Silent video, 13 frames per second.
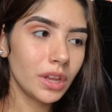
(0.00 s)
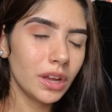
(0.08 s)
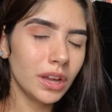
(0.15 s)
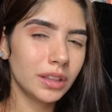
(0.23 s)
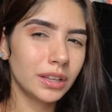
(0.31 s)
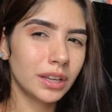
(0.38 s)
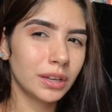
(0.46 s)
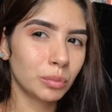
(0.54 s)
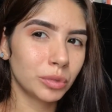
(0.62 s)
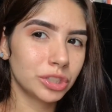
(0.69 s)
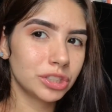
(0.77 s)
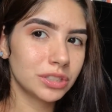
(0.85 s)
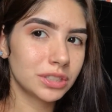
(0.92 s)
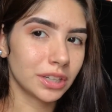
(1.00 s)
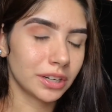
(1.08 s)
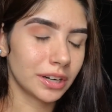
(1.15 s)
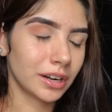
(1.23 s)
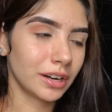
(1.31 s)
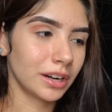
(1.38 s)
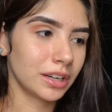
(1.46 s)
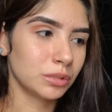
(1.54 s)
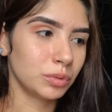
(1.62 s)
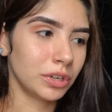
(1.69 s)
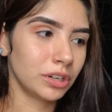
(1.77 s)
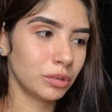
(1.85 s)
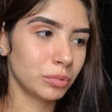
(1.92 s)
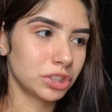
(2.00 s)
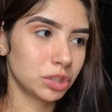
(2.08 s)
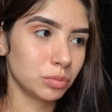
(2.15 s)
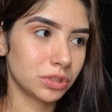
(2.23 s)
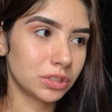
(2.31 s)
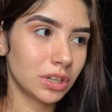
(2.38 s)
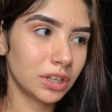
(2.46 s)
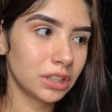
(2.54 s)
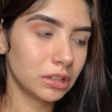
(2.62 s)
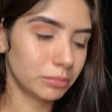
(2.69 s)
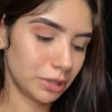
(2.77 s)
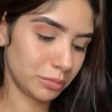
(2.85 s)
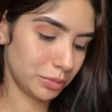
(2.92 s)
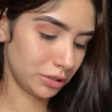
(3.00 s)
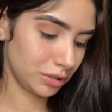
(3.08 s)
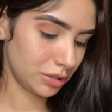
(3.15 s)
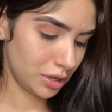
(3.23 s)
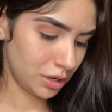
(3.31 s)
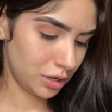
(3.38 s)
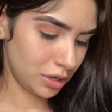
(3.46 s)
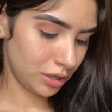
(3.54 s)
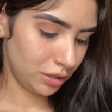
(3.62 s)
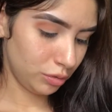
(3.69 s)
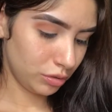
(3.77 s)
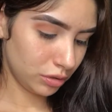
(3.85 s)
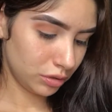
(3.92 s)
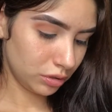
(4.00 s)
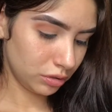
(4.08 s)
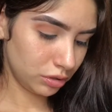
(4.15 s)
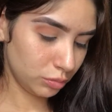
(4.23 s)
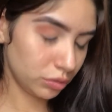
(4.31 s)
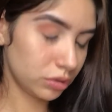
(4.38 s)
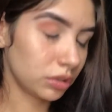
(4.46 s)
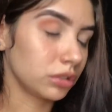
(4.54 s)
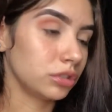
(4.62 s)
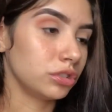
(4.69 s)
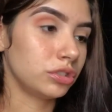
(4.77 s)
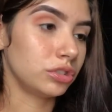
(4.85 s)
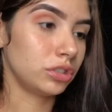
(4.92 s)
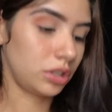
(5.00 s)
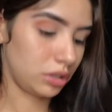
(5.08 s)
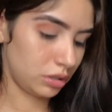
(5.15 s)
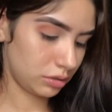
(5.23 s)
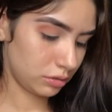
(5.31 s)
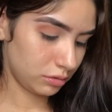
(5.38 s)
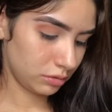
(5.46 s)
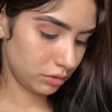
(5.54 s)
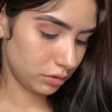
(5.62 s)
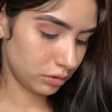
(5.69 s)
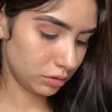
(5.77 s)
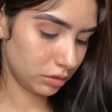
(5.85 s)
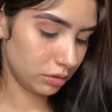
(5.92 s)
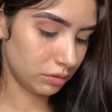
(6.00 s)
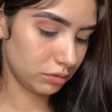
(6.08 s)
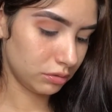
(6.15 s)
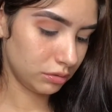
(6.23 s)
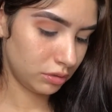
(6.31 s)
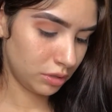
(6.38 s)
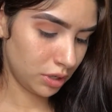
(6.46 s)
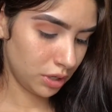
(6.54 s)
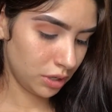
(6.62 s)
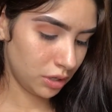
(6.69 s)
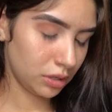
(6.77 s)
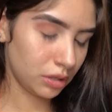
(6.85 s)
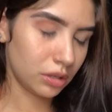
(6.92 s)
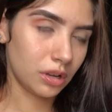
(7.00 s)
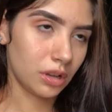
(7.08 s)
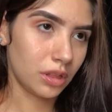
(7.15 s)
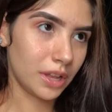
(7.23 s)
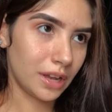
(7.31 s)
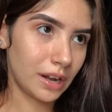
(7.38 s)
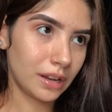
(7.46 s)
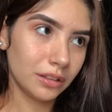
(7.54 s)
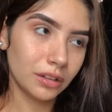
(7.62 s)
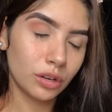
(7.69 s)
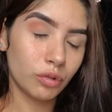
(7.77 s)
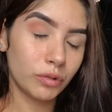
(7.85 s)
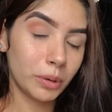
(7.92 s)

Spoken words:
and then we're just staring at her because we didn't know what she was talking about. But You could tell she was talking shit. So then I look over